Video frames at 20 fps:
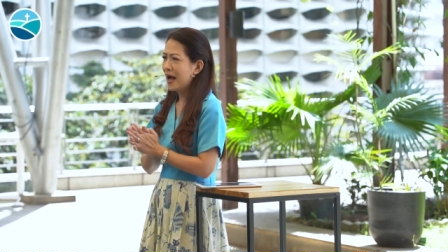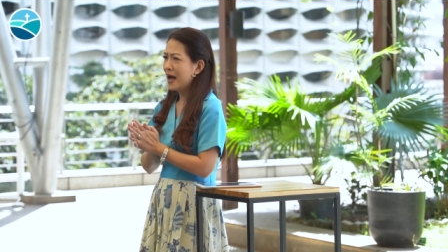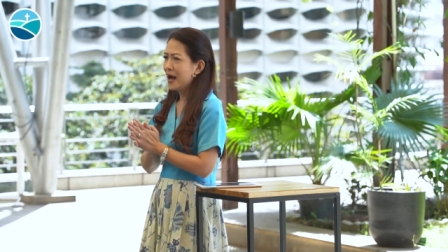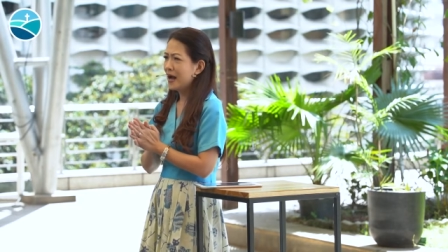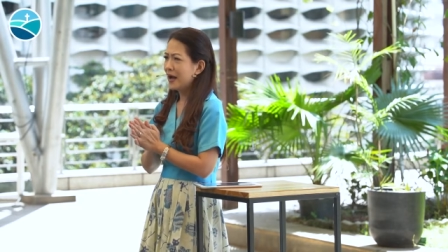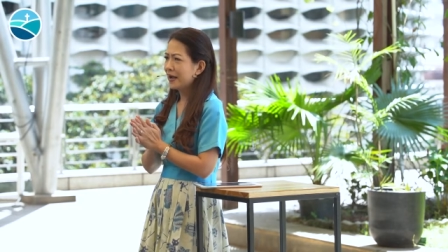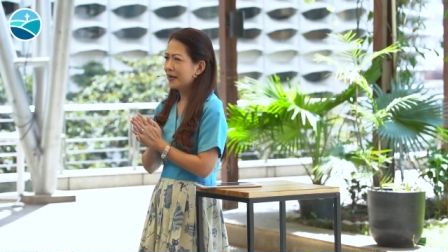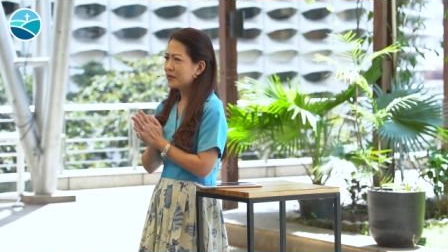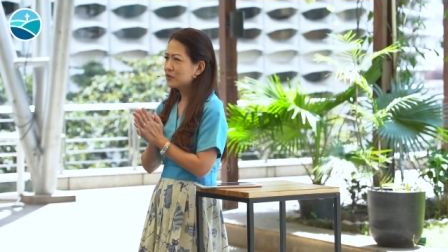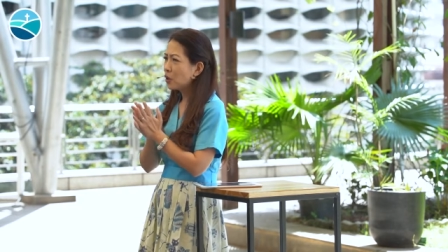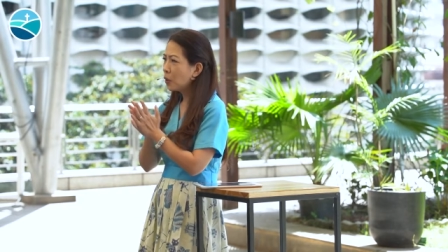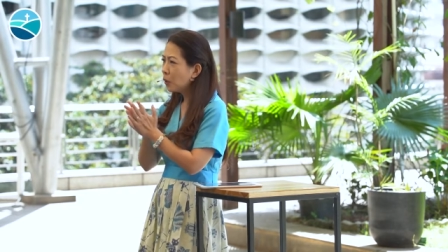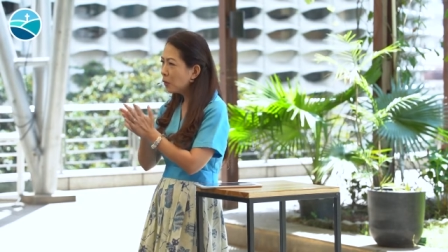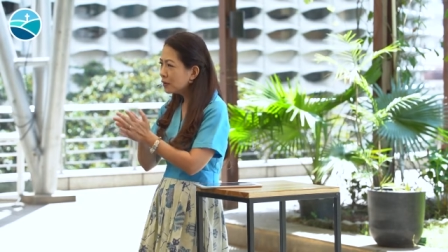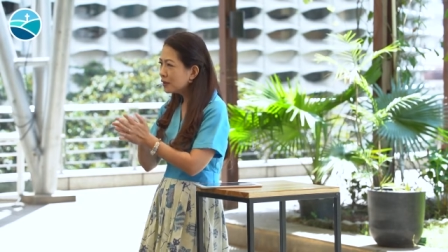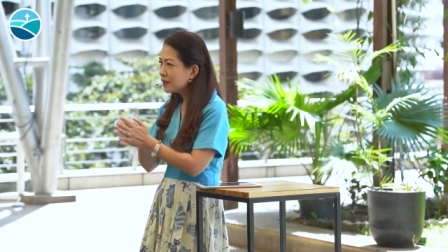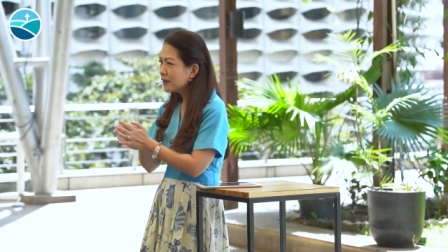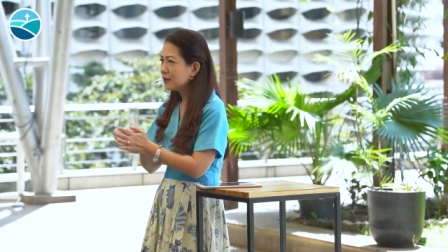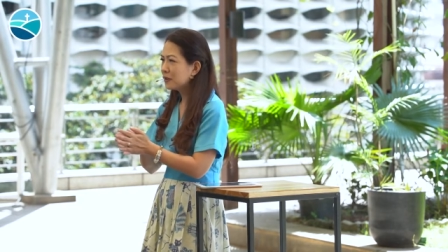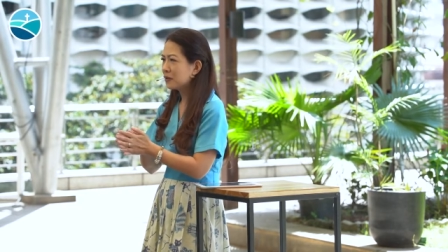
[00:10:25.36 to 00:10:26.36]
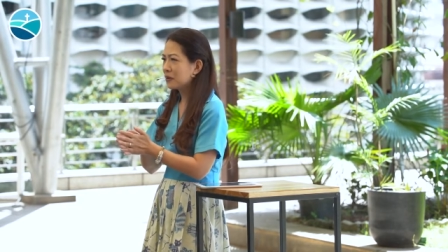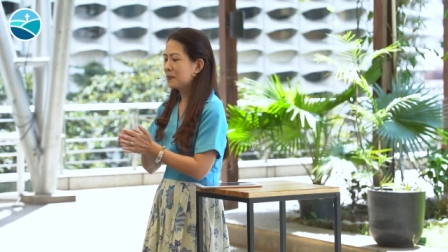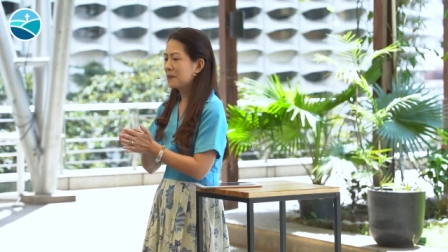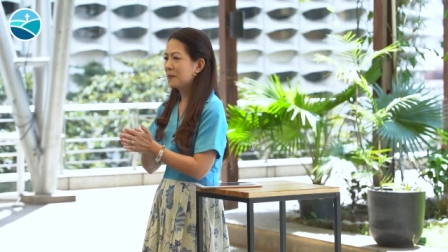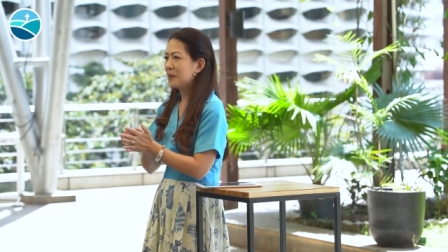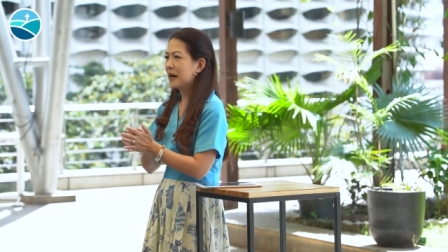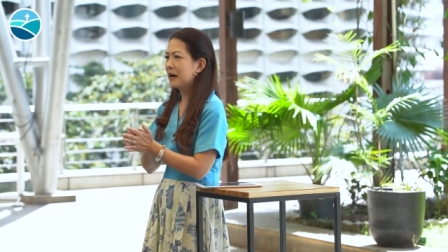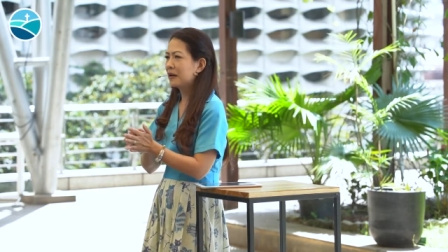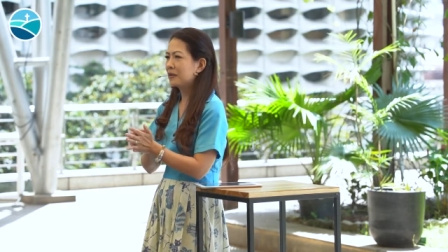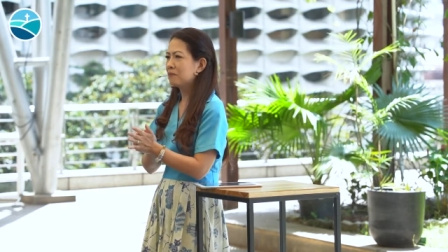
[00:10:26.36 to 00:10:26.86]
I told you
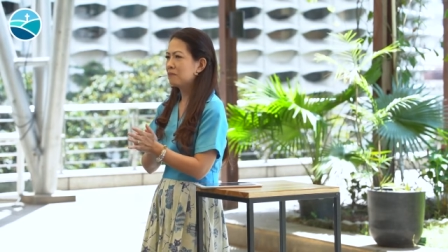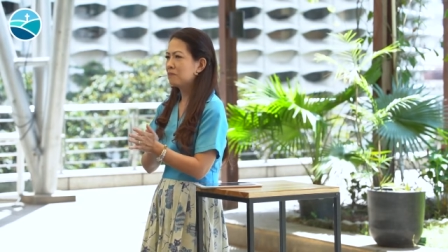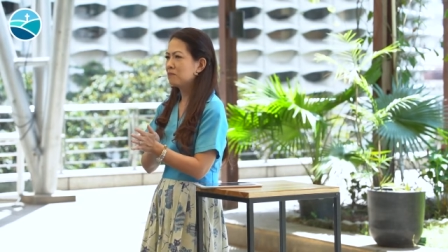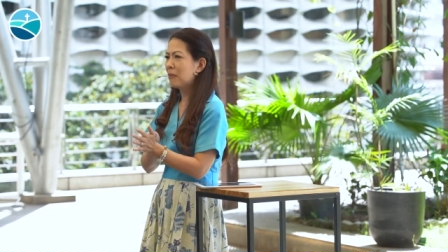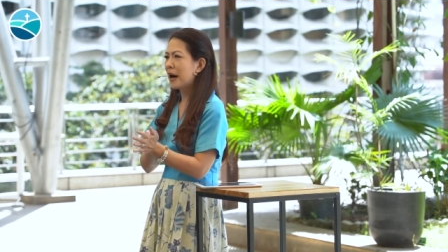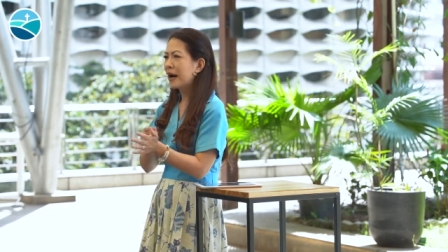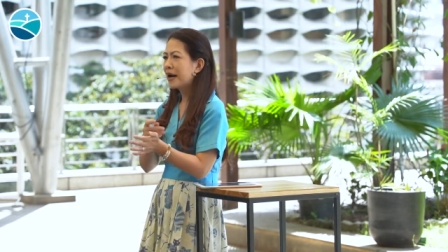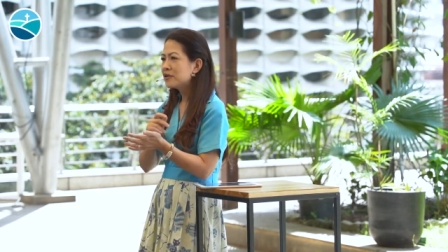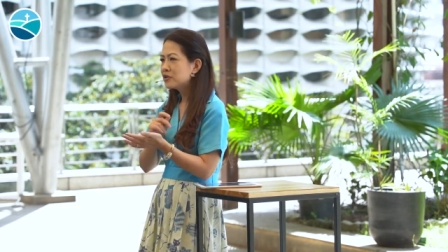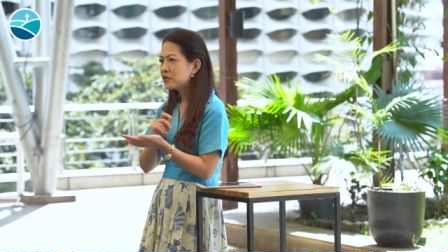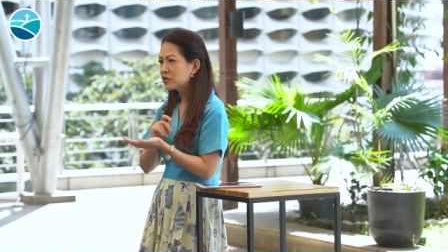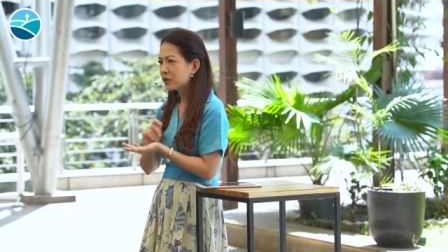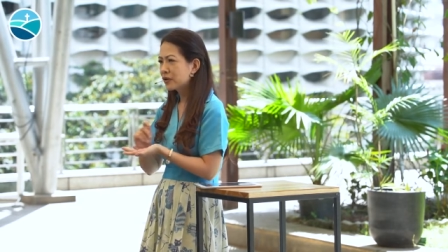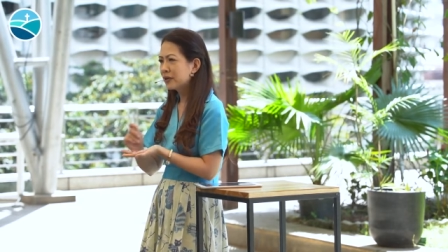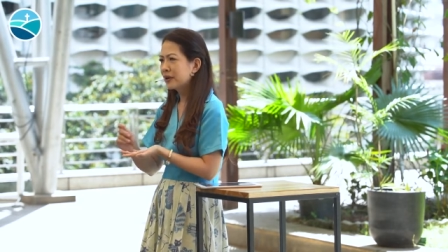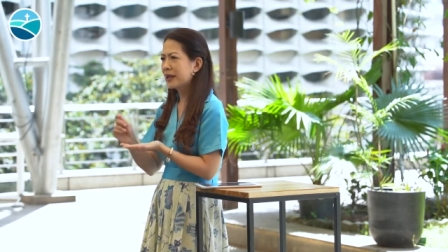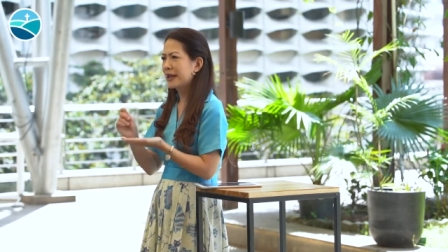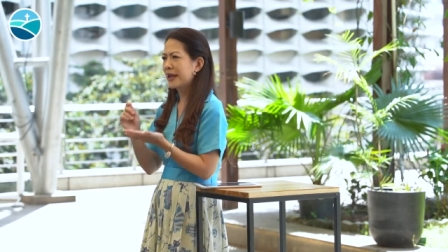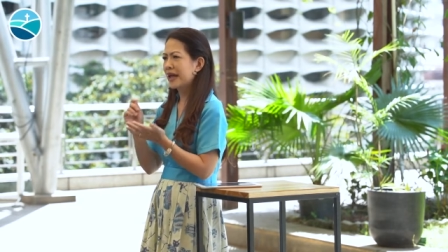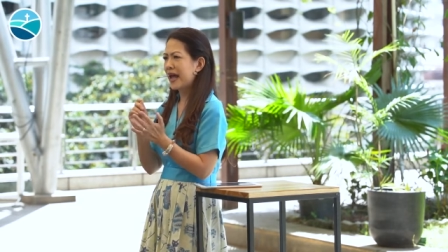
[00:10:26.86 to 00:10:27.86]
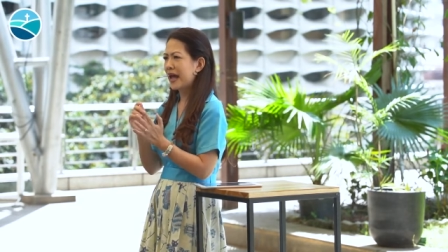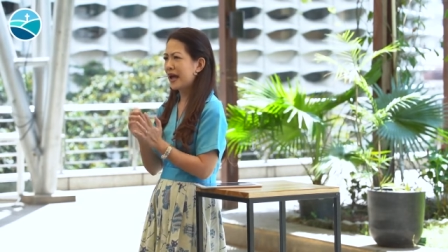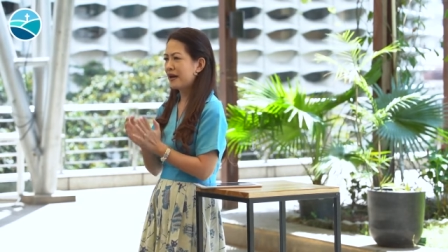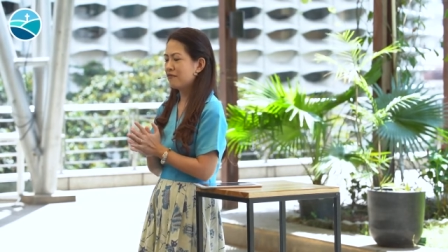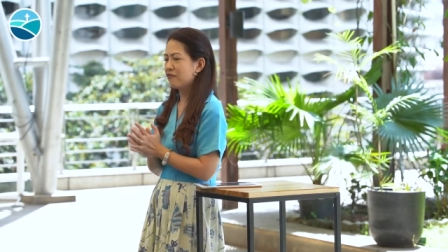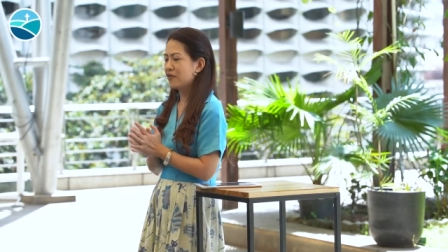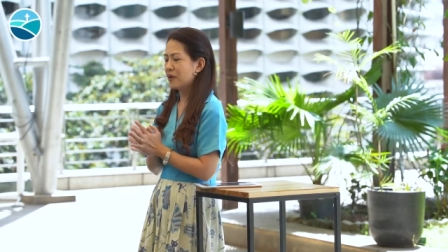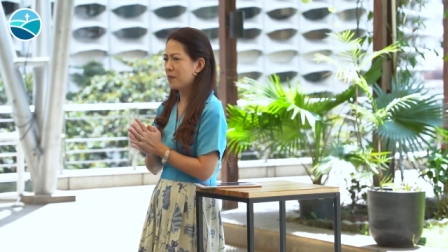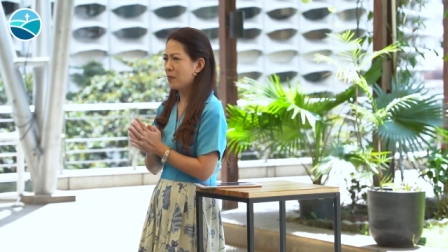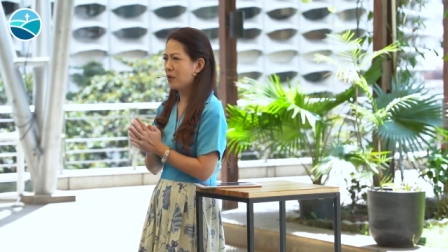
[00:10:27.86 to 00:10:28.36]
about my journaling
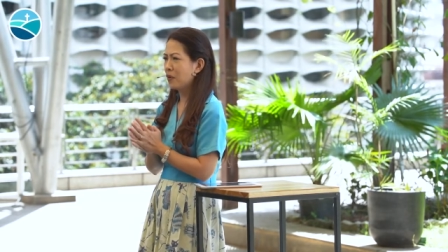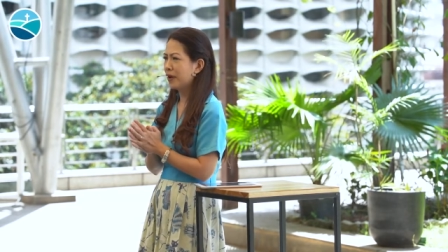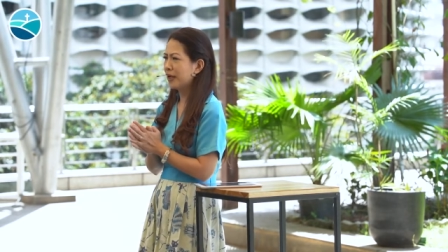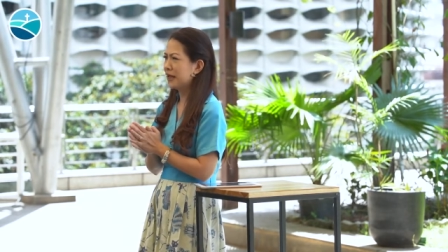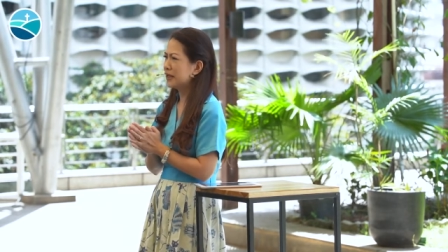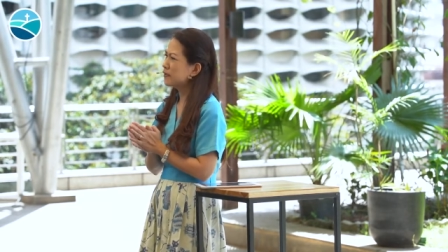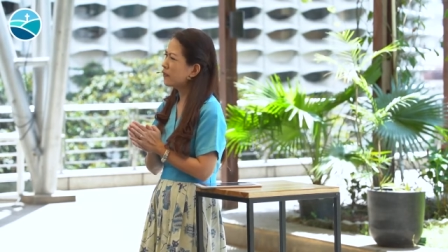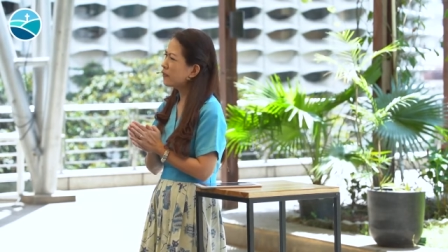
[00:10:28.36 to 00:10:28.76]
every morning.